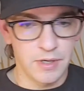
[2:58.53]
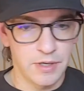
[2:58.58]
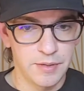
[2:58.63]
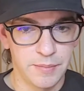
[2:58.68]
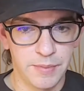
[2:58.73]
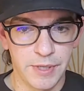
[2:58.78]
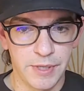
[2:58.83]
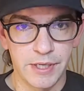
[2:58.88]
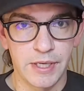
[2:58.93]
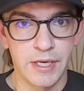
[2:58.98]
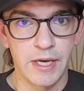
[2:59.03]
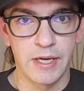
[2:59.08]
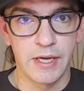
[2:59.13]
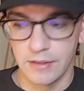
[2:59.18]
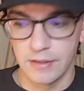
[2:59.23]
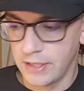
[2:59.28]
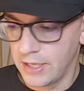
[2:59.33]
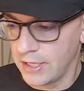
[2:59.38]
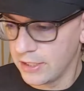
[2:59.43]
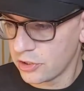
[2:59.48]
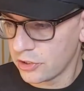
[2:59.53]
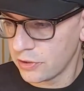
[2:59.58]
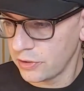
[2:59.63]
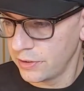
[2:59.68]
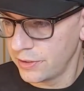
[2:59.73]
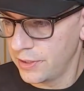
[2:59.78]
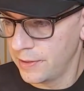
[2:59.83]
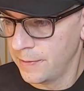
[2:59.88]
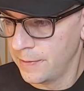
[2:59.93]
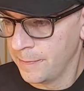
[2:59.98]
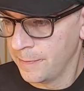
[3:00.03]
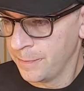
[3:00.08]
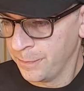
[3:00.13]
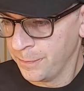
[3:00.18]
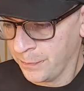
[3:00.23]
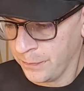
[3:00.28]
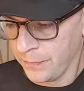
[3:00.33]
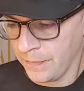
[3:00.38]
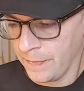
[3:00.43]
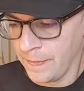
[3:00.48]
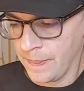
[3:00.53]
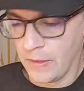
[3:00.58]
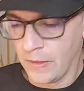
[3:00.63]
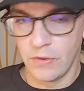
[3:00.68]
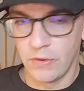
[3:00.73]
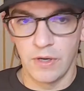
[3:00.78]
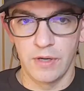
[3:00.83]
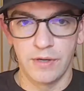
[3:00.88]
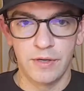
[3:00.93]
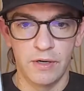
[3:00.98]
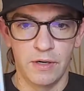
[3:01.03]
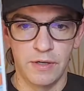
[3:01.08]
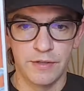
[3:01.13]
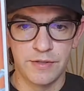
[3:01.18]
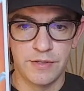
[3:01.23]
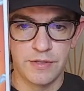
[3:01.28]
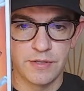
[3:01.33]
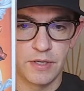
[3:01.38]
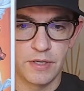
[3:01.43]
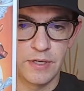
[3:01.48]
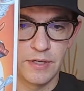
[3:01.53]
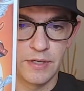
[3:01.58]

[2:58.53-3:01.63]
by Ken Lashley. Got his